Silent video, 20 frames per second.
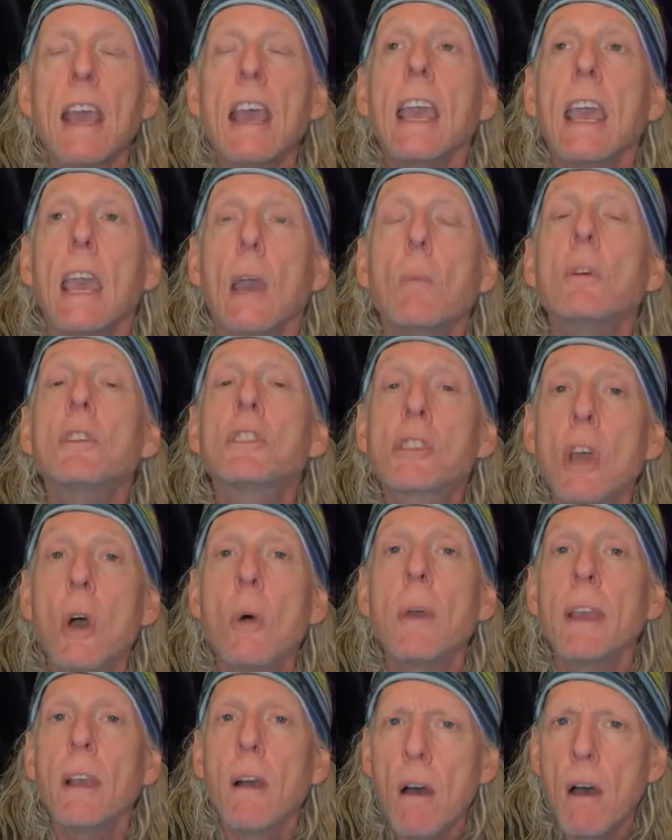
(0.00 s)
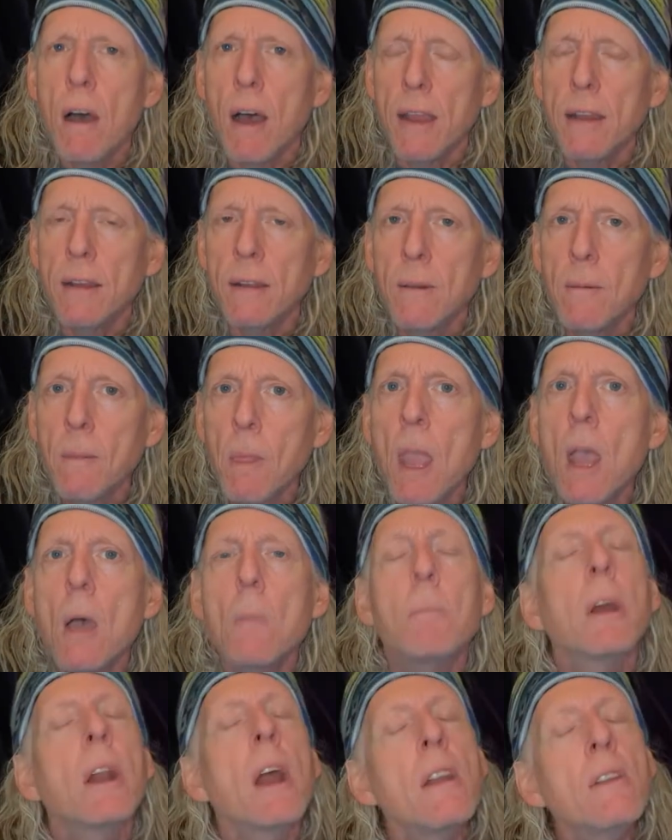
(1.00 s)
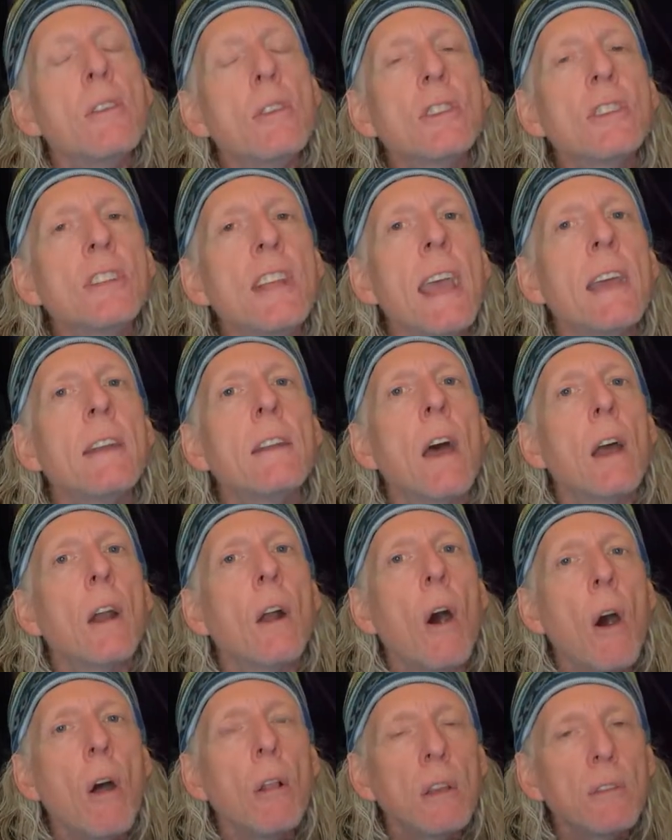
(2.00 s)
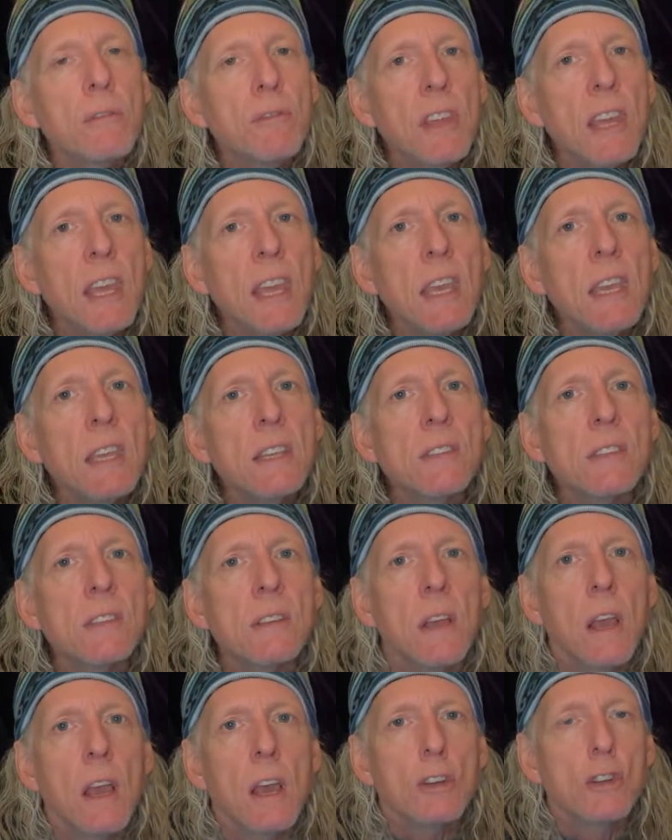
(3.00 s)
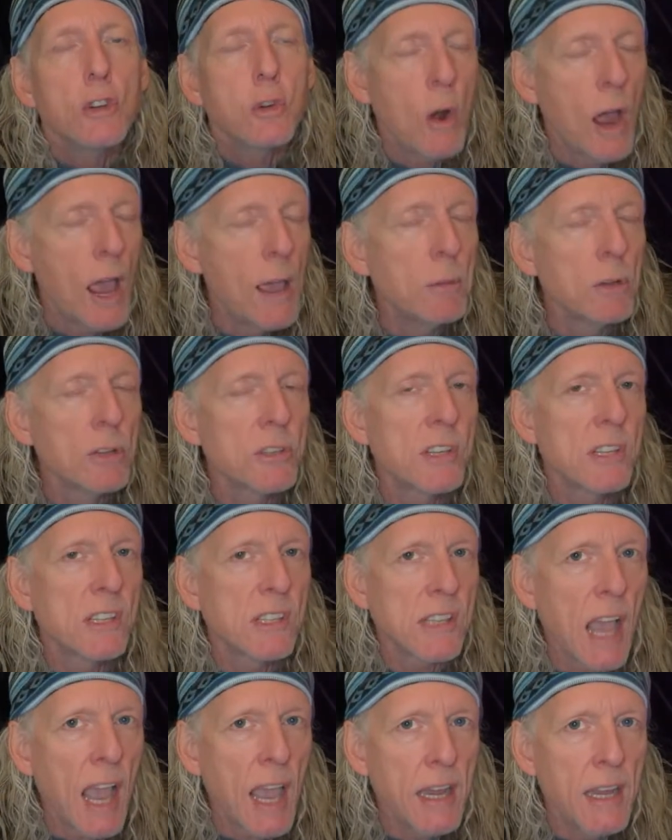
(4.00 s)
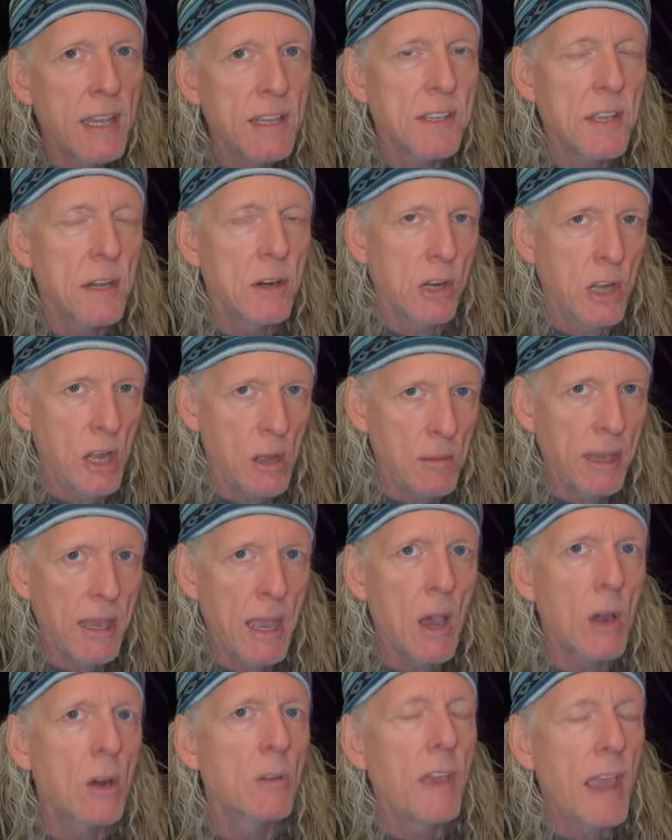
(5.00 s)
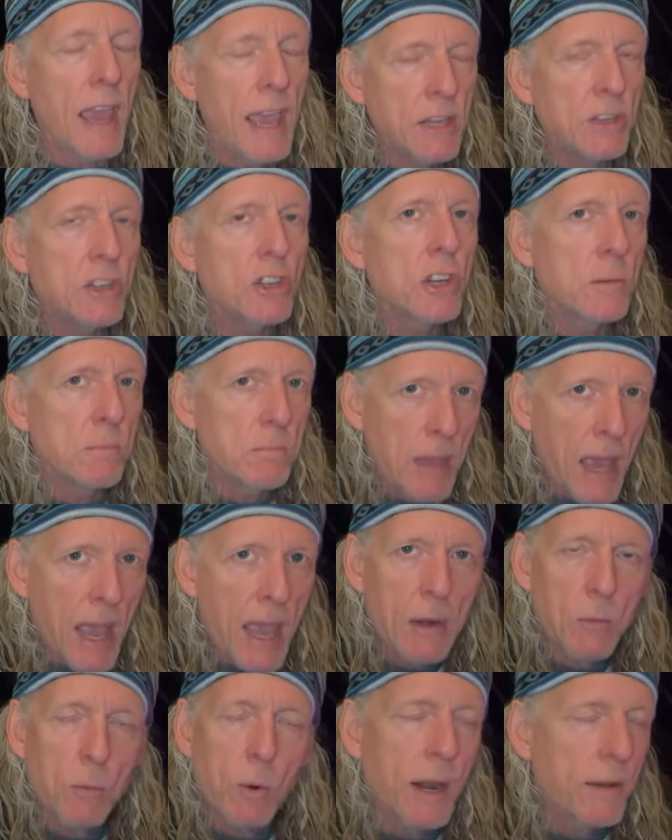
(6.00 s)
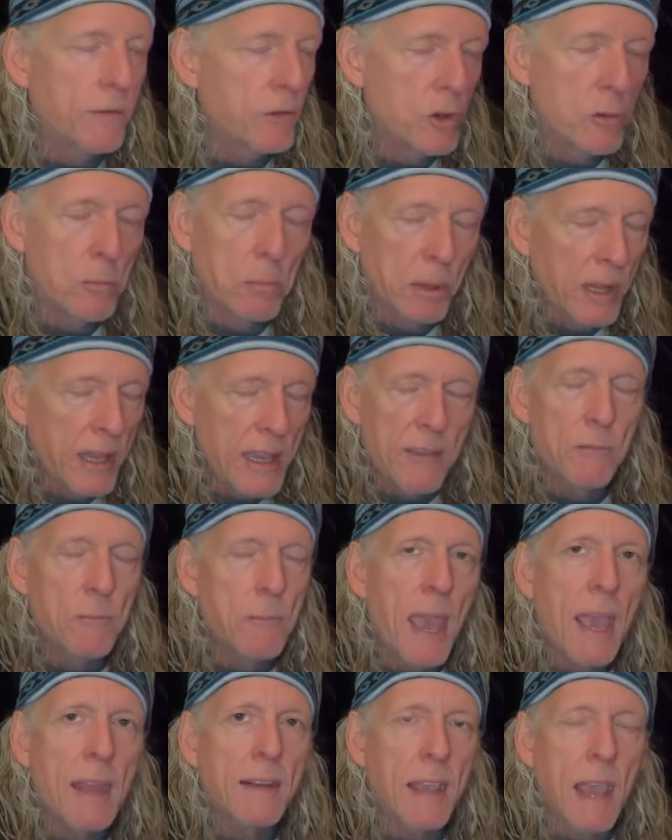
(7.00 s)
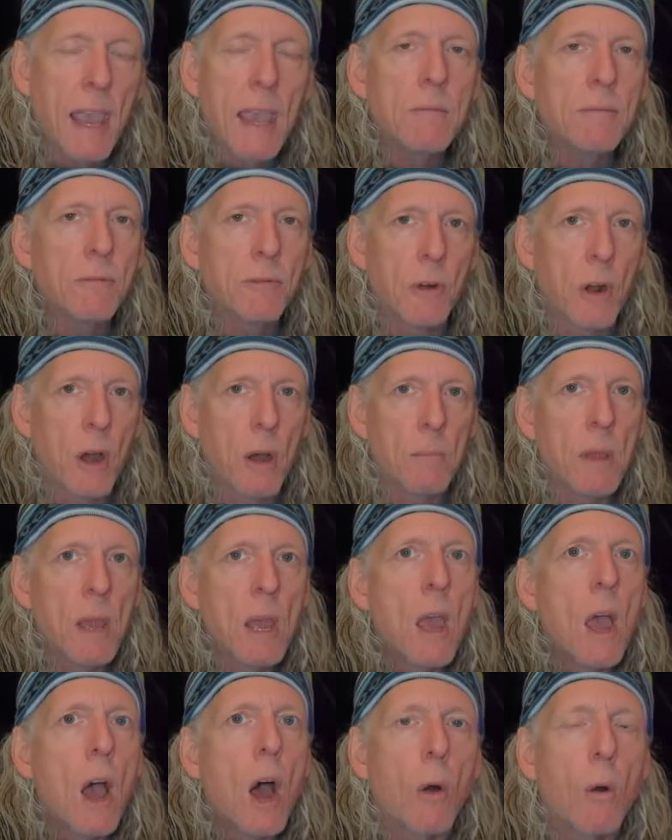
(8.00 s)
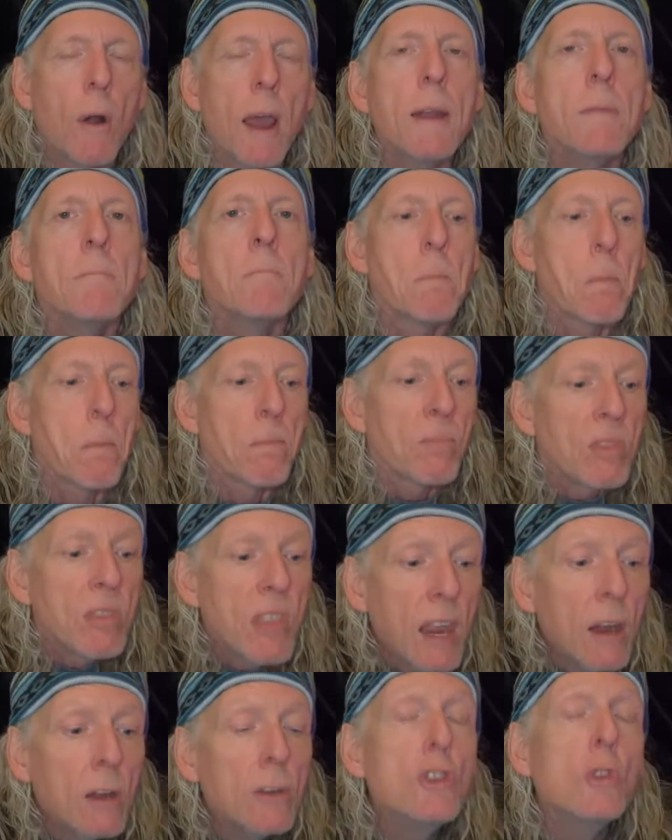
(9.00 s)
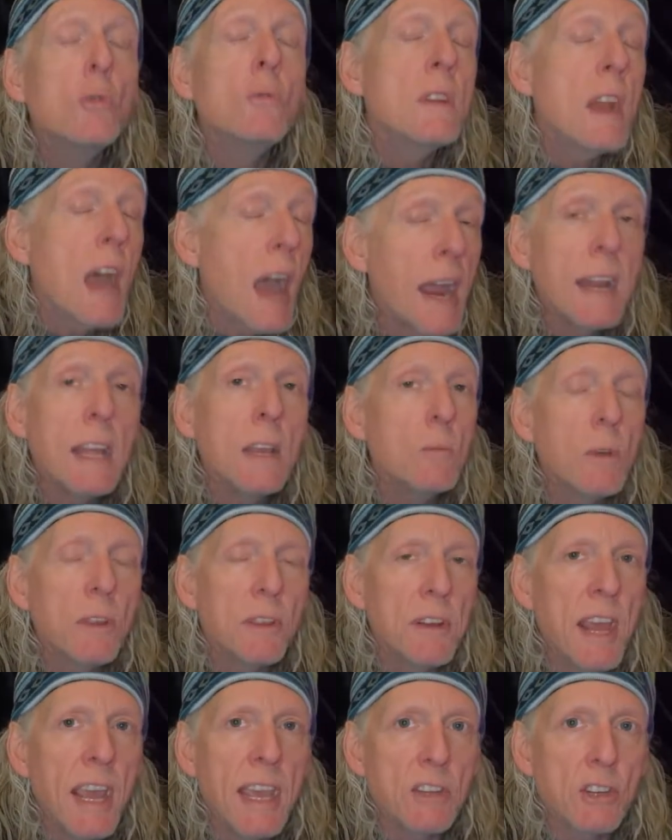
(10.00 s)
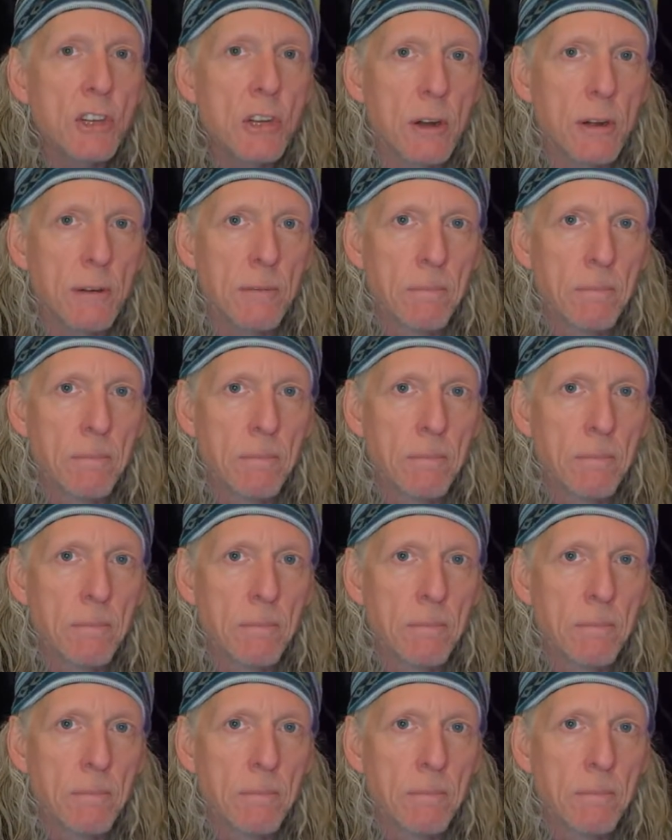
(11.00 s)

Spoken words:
It was going on, but understand, not all of these tribal societies that are coming out of ancient man, whatever you believe man came from, all right, they are uniting with nature.